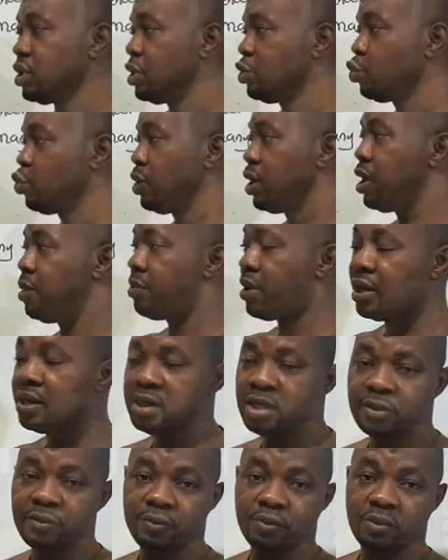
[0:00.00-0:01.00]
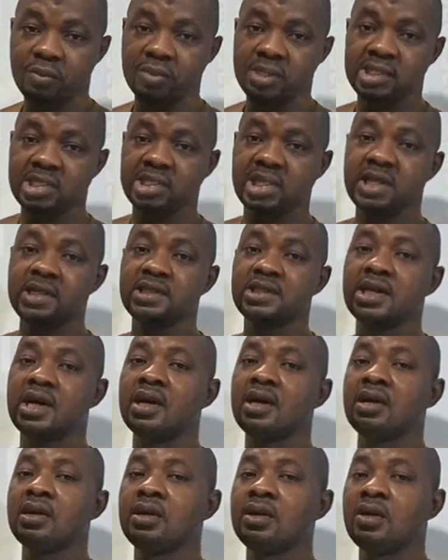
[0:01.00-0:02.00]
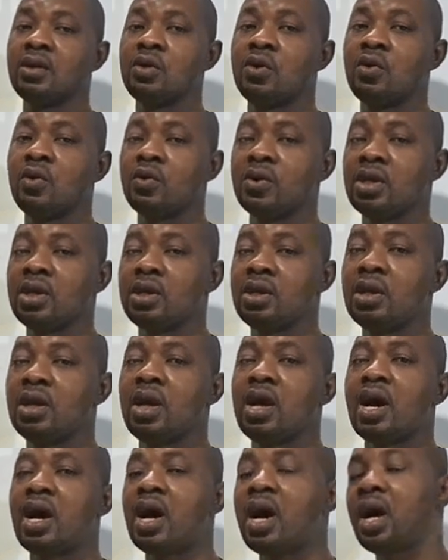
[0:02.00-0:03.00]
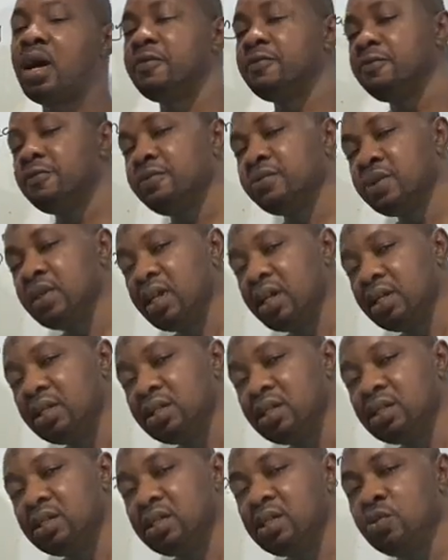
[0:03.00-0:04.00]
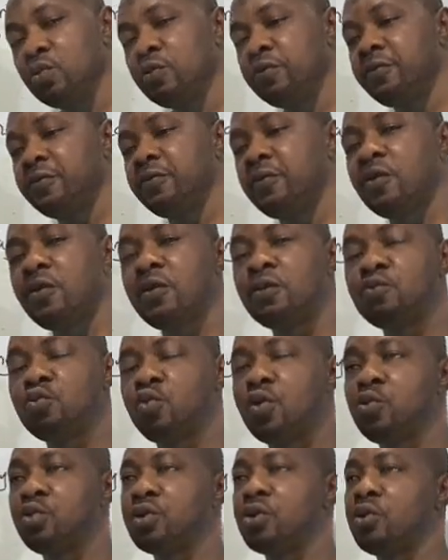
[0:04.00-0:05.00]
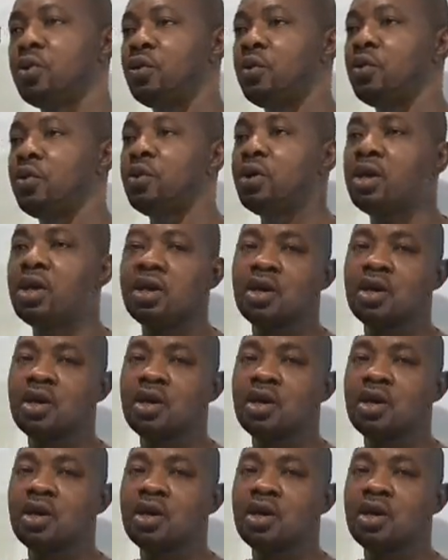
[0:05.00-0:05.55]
It will emanate from the center, and then they will form what we call